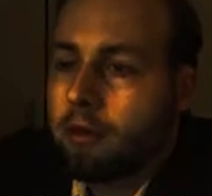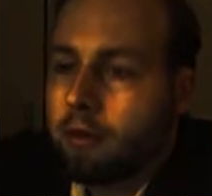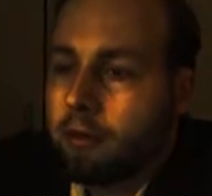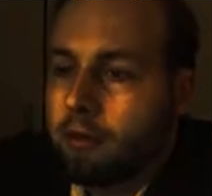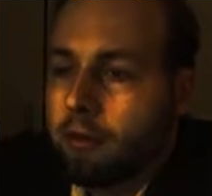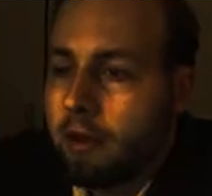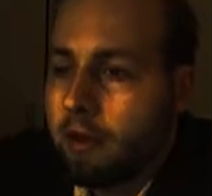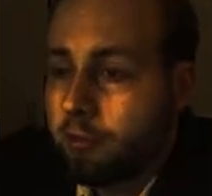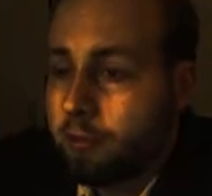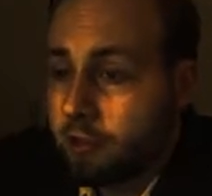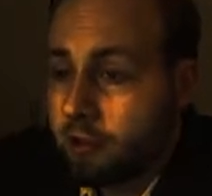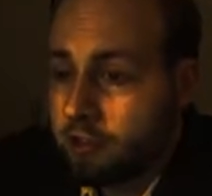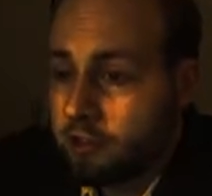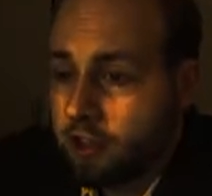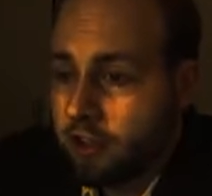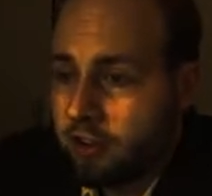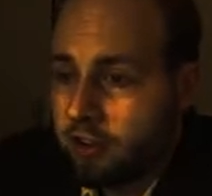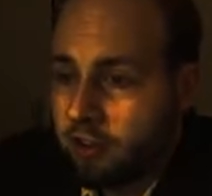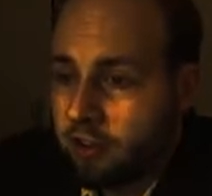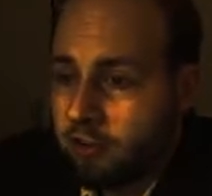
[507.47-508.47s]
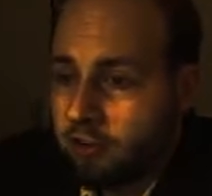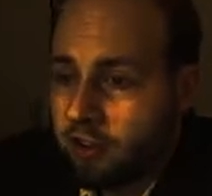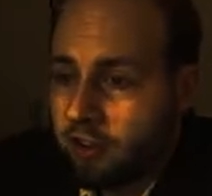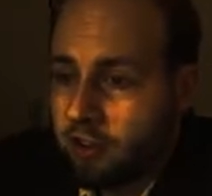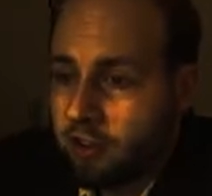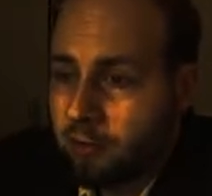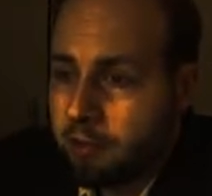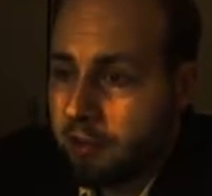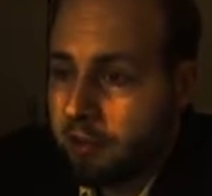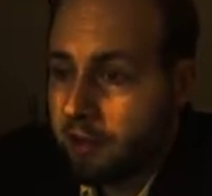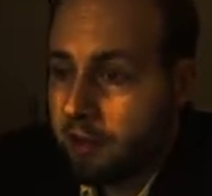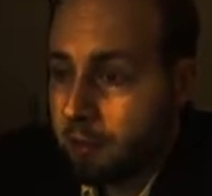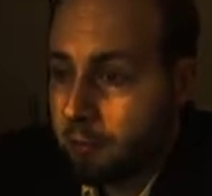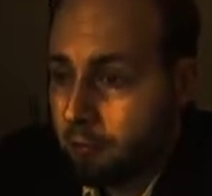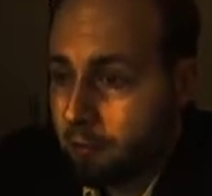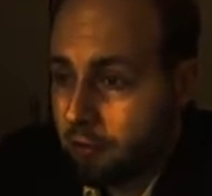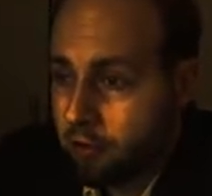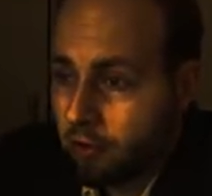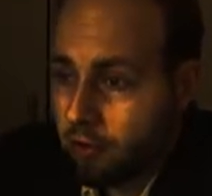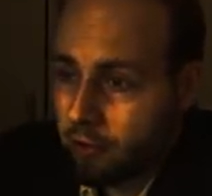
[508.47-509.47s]
These bunches have since been
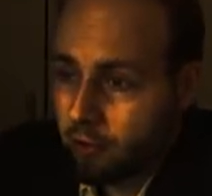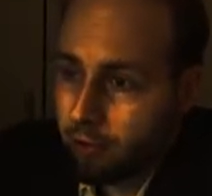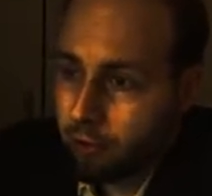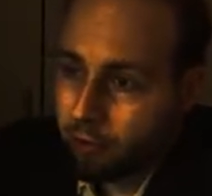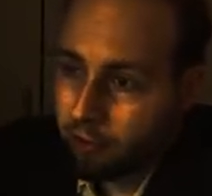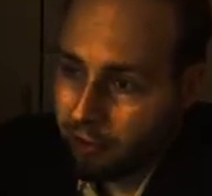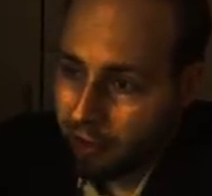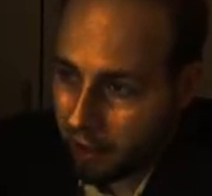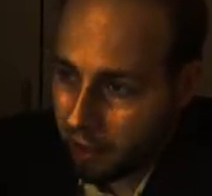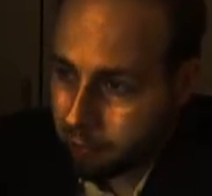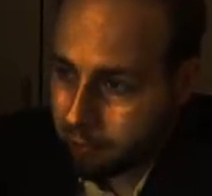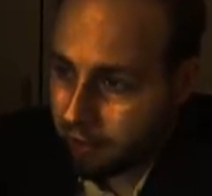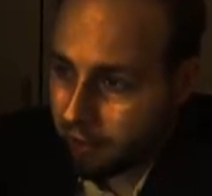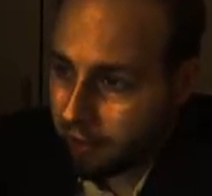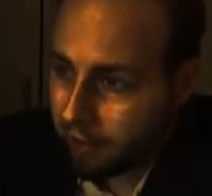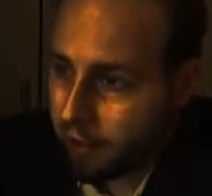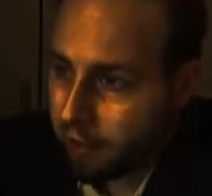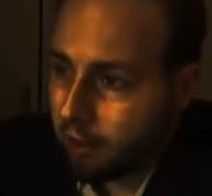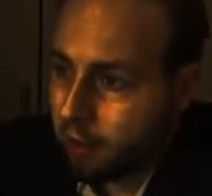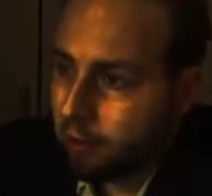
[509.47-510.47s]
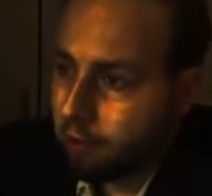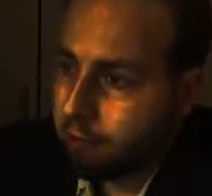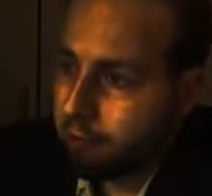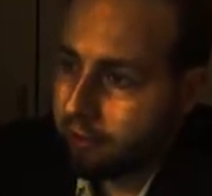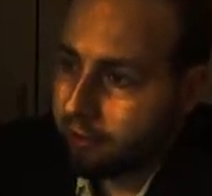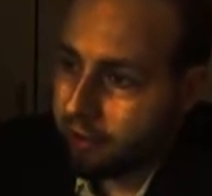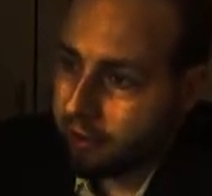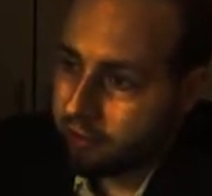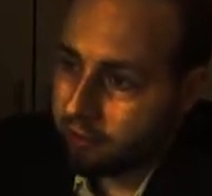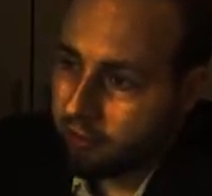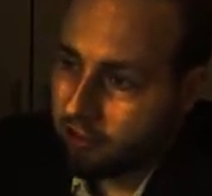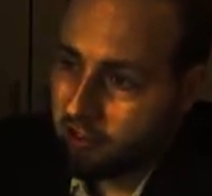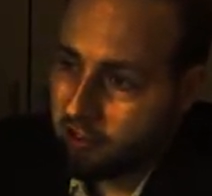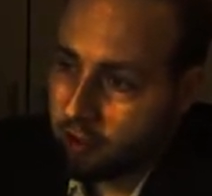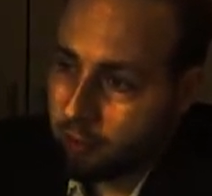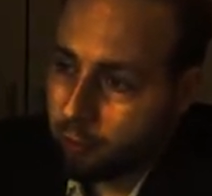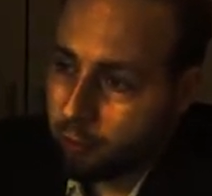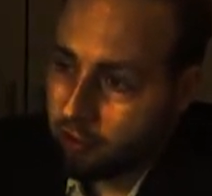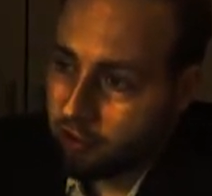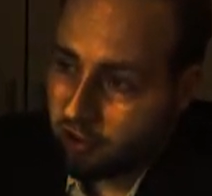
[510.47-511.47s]
named, rather aptly, by that
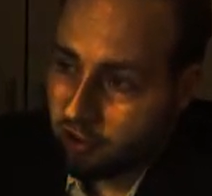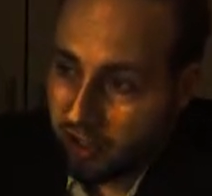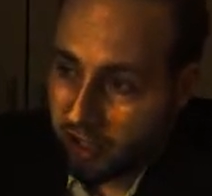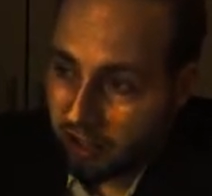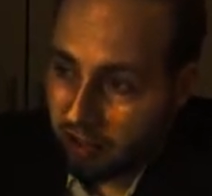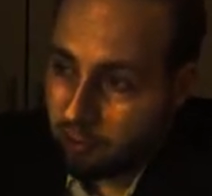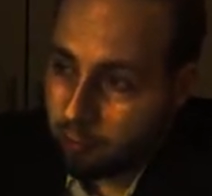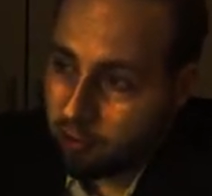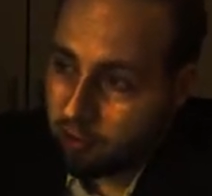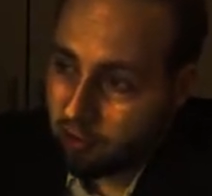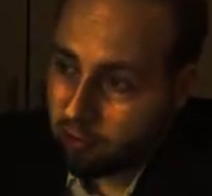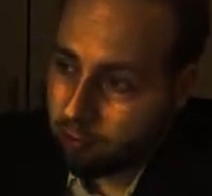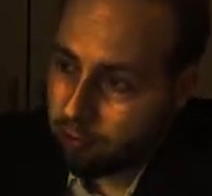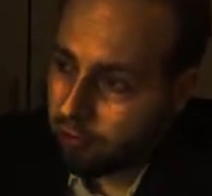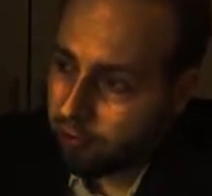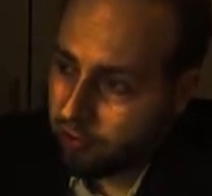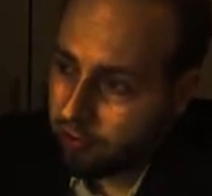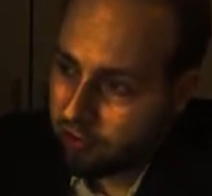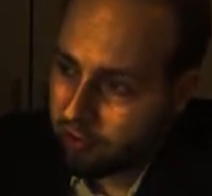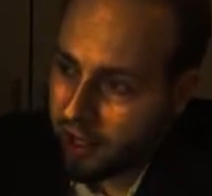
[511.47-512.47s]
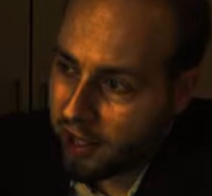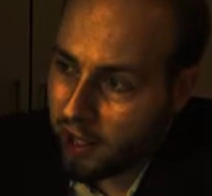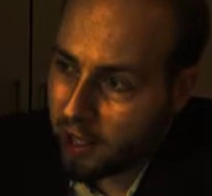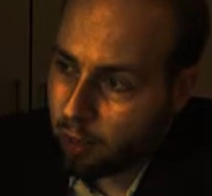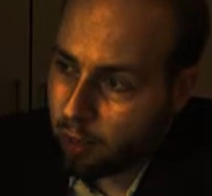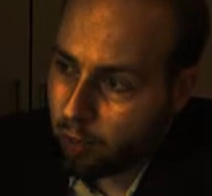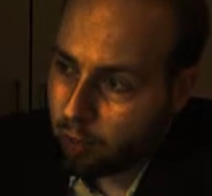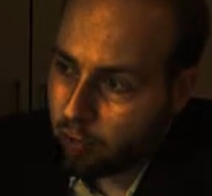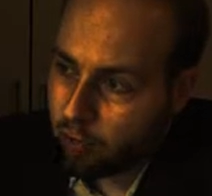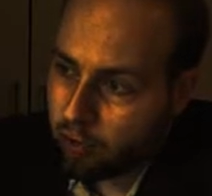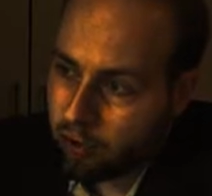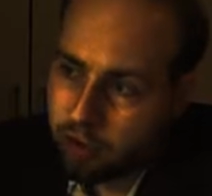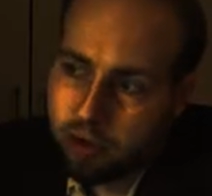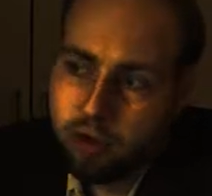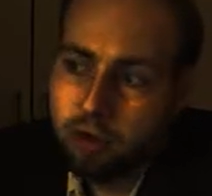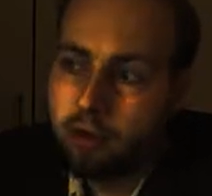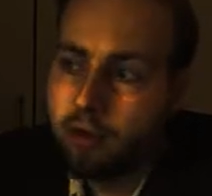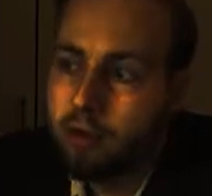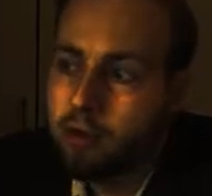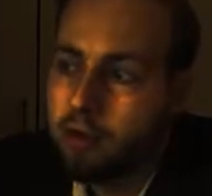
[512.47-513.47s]
distinguished anatomist Professor Howes,
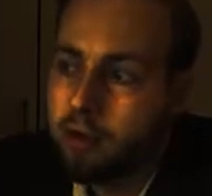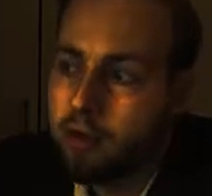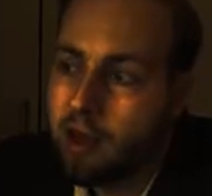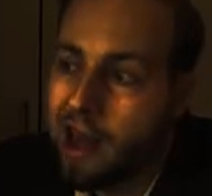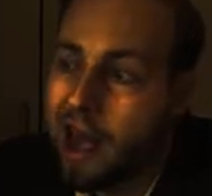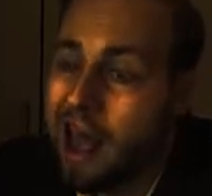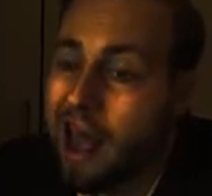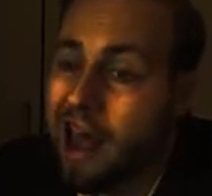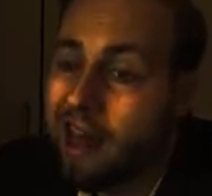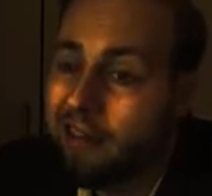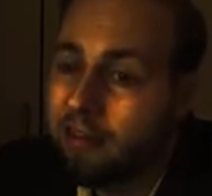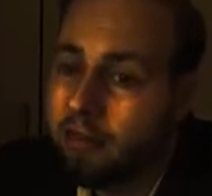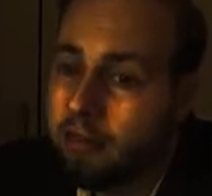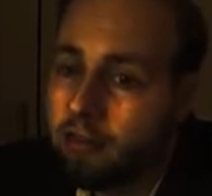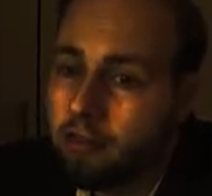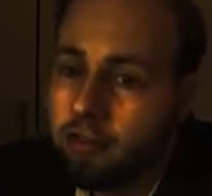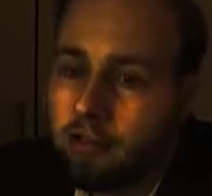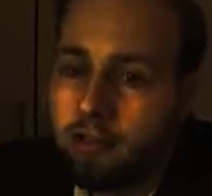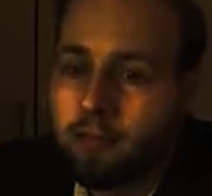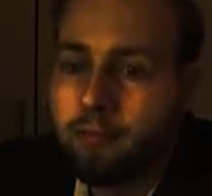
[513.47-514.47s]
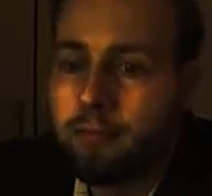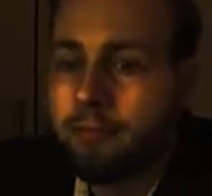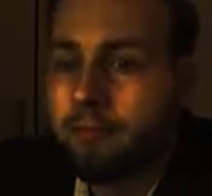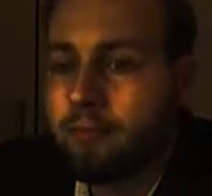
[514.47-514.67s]
the hands.